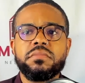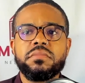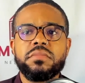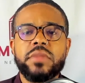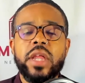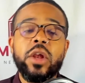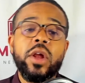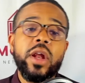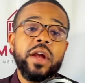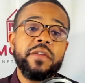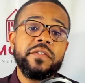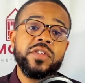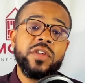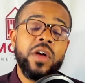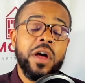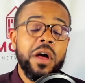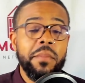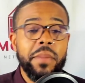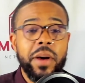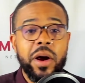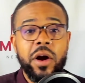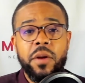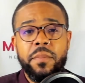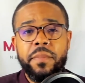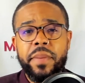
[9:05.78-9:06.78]
They don't ever talk
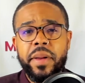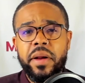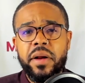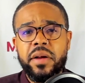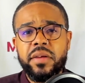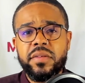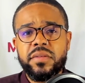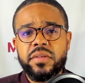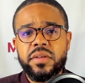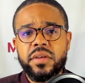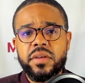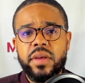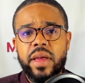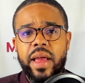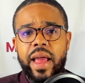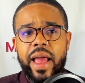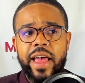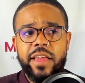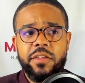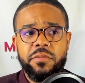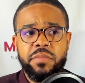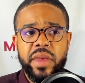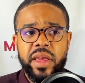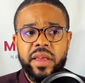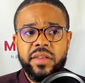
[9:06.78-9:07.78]
about her parents
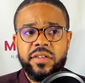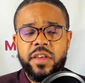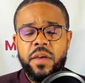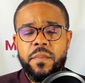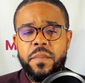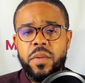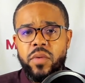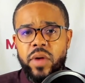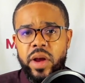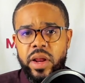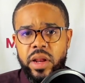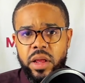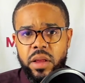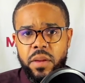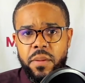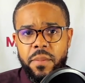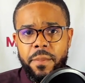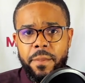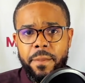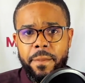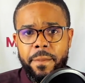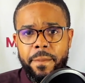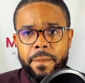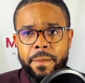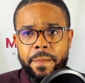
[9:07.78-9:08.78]
as being separated
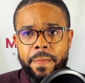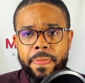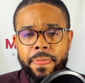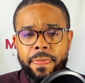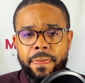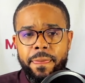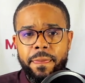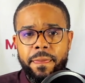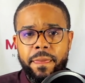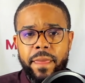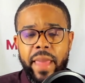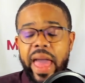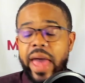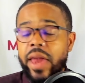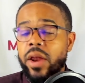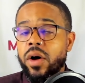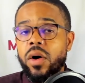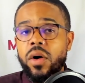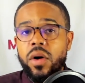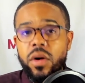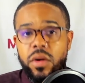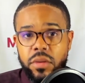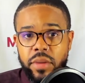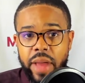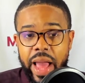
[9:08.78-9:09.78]
at
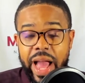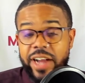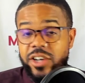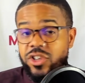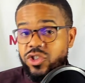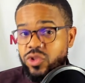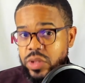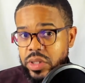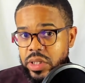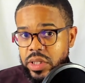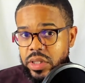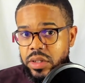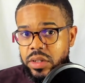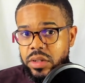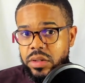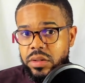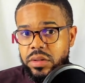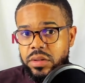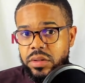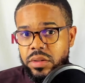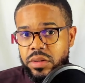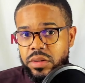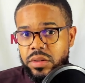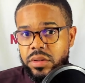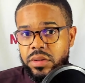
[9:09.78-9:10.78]
all, actually.
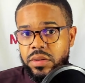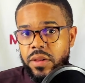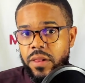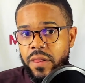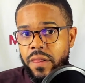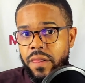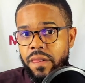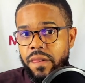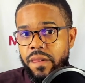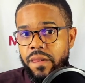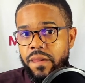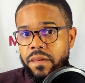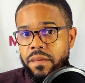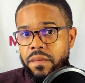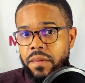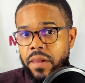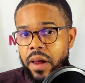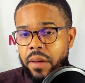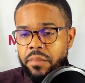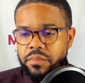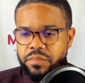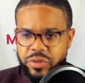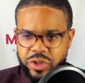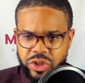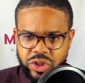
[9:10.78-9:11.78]

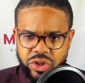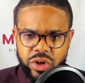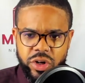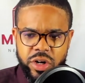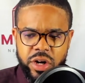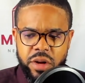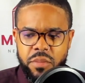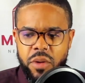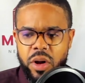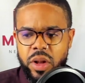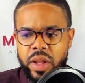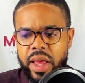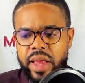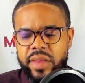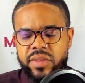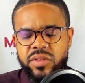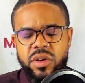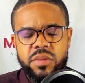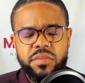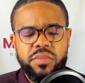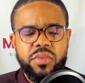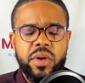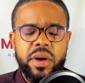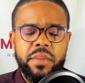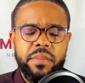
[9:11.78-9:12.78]
I'm sure Kamala at
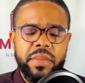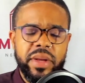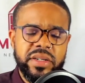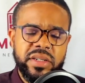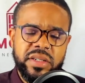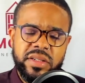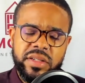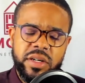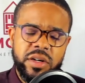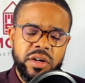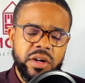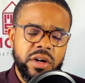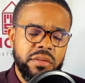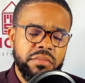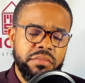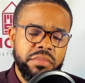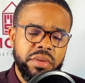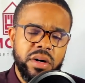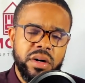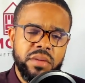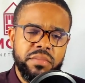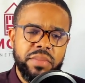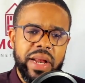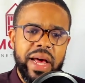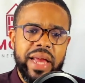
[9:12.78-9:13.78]
some point mentions it in her
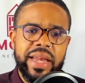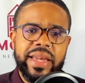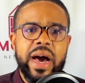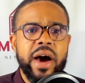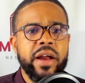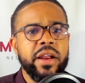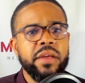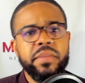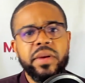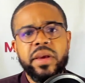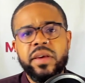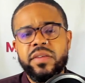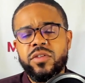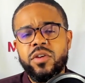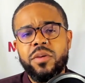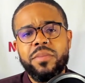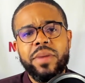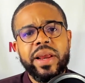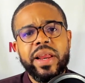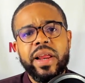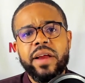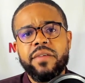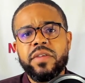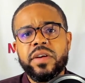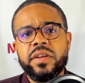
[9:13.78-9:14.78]
book, but I doubt it because
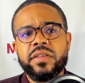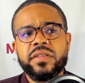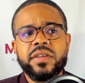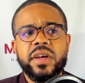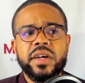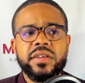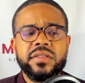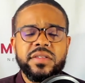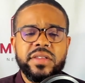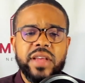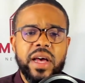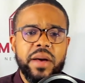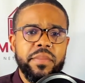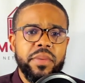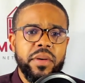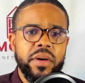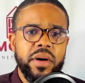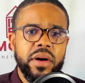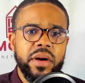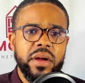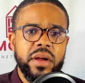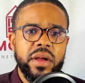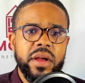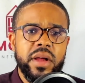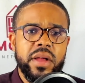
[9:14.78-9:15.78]
nobody ever discussed that
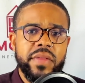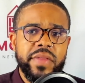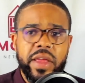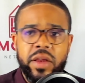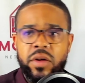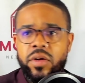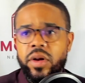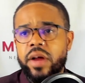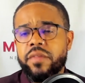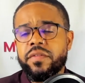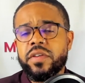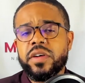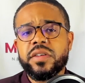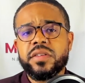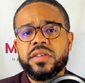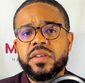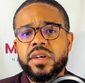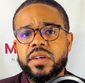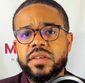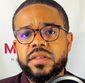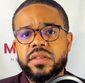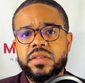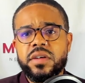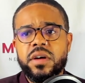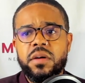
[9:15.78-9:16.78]
part. They don't ever
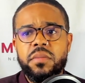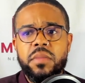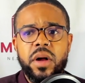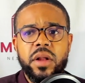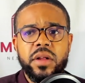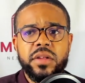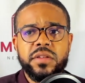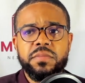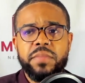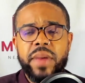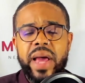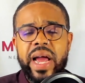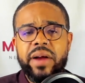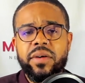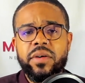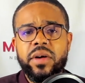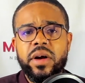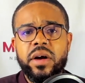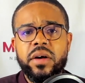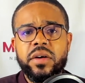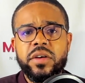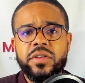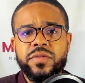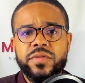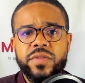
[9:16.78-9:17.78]
discuss Kamala's
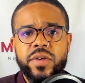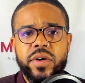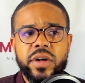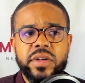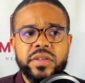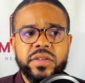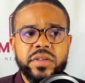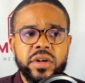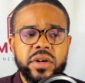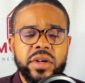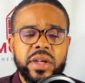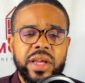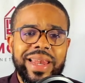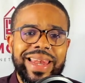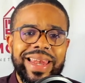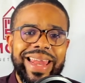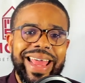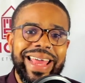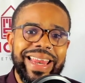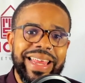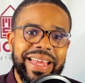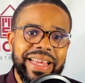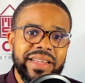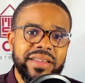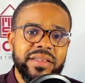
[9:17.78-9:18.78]
background as far as her
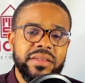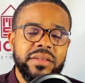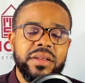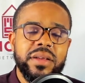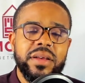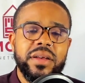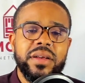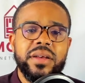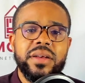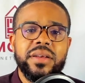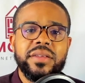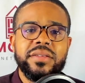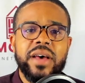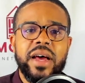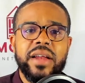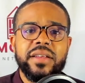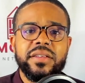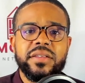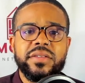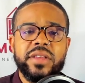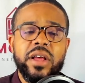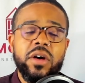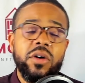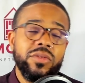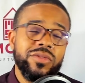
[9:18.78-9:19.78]
Canadian side.
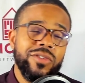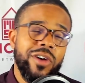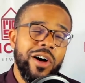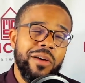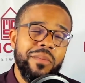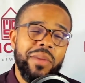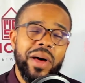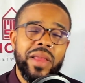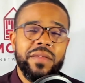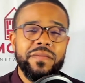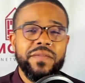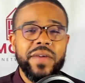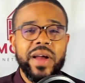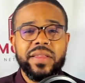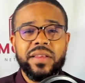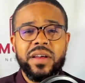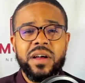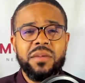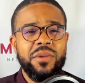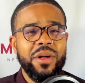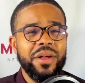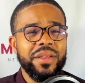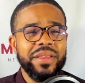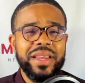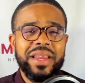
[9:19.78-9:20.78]
They don't talk about the fact that
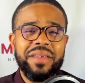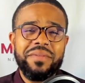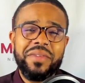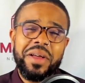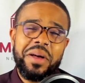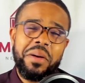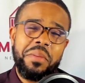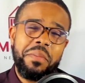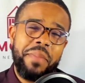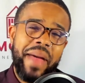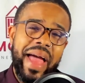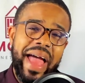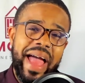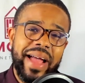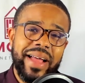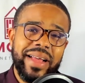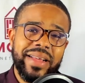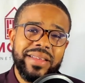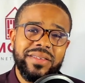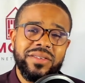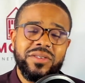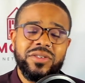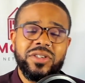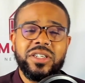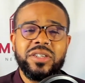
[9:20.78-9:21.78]
Kamala didn't even come back
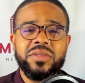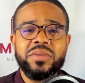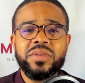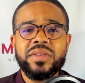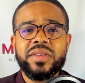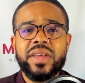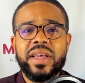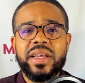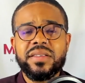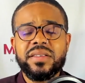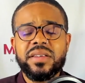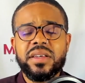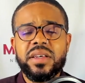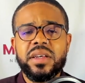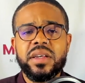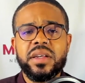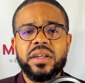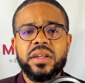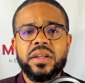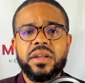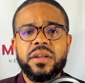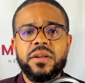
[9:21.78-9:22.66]
until she was eighteen.